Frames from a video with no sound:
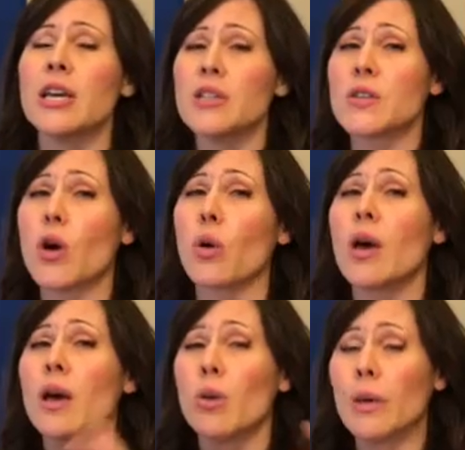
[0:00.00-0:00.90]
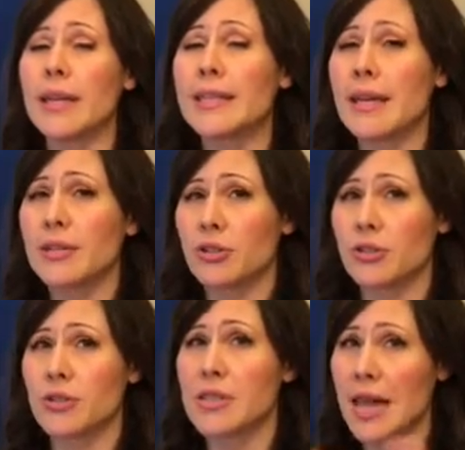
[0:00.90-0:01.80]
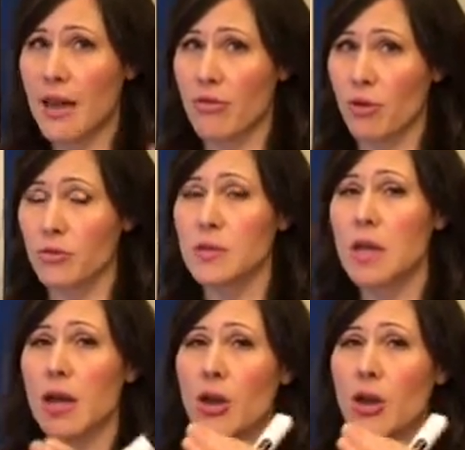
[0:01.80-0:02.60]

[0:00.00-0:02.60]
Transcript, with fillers: So we need to understand those,